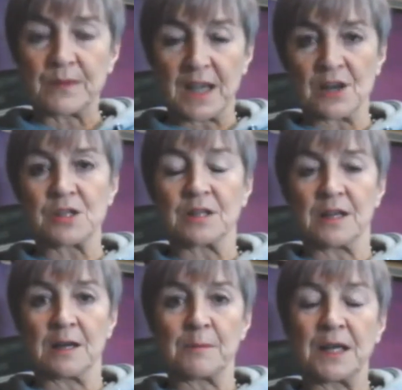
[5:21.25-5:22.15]
Gerson
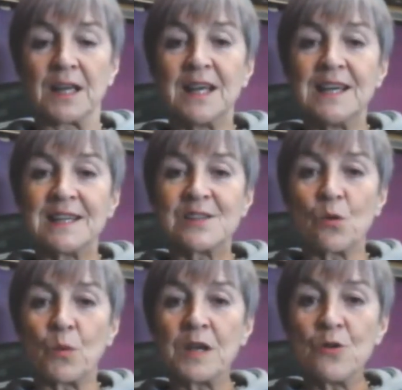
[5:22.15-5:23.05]
therapy.
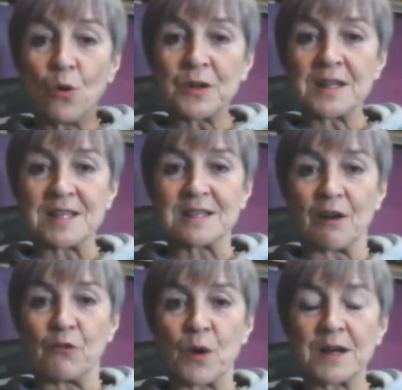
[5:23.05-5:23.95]
So we know that this
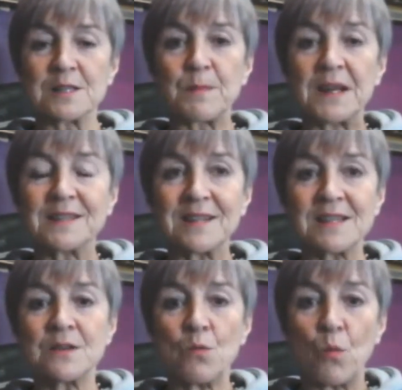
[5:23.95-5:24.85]
stuff works, but it
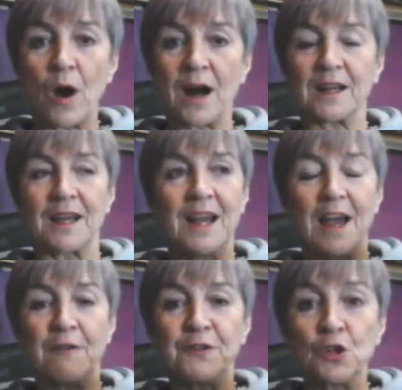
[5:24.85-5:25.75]
doesn't work
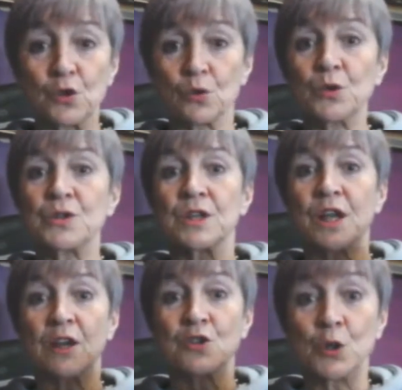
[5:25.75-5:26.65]
if you don't
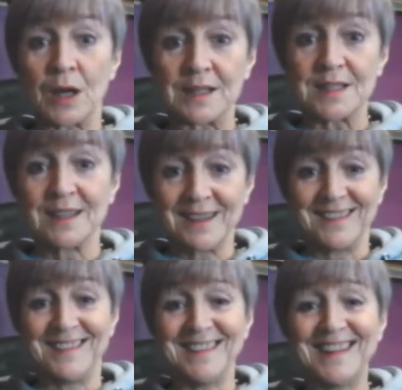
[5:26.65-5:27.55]
do it.
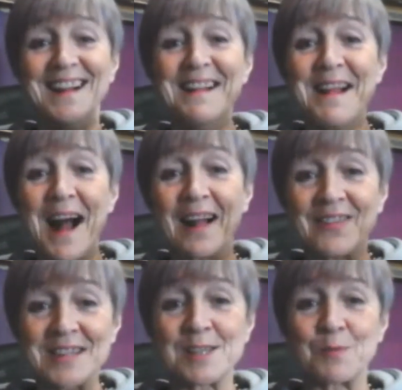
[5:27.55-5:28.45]
And
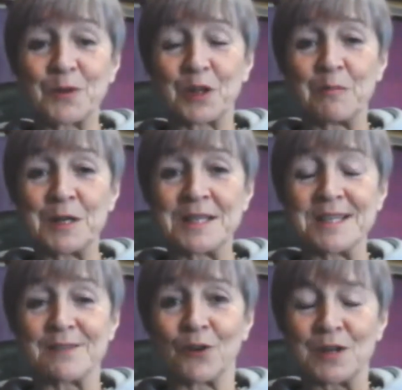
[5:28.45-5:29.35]
this is what the
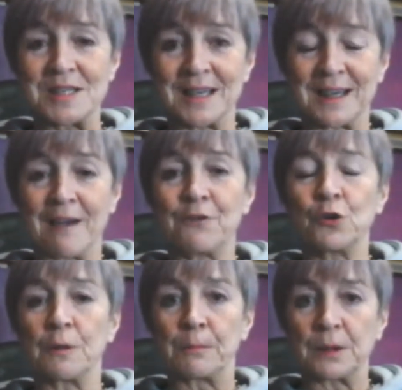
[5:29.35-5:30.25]
community is for. It's to give
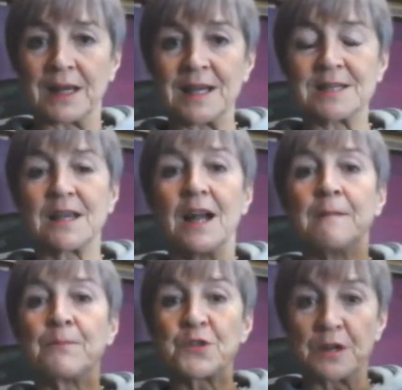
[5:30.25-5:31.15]
you the place
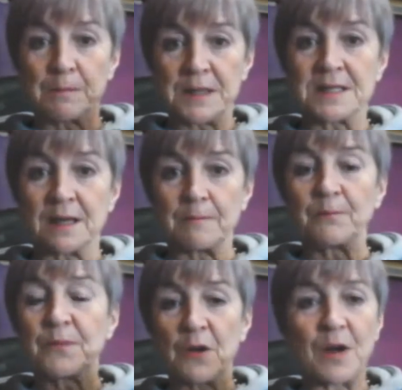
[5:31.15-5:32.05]
to repeat it.
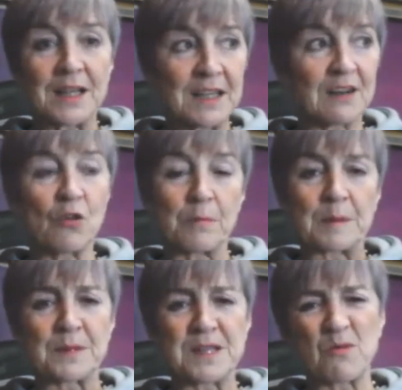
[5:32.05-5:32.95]
Now, I hear a lot of
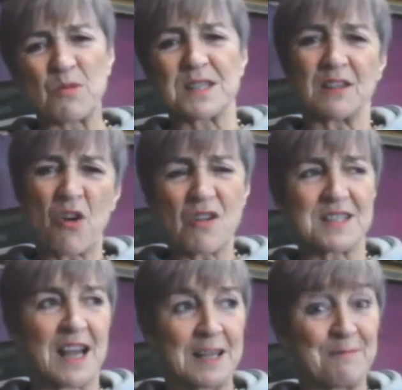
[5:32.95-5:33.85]
people say, oh, it's a long
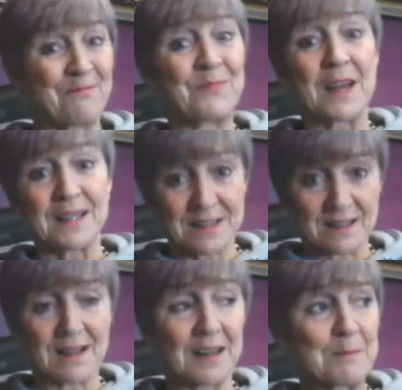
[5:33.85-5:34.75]
time.
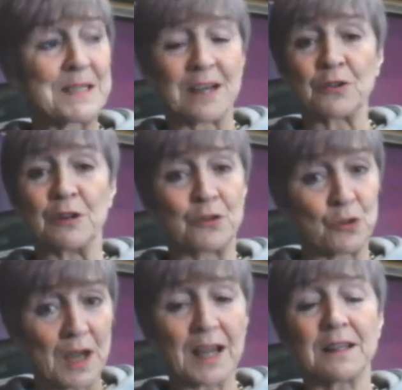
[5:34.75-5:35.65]
Well, let me tell you, if you
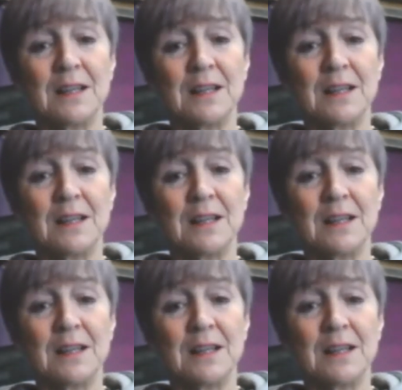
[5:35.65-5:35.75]
get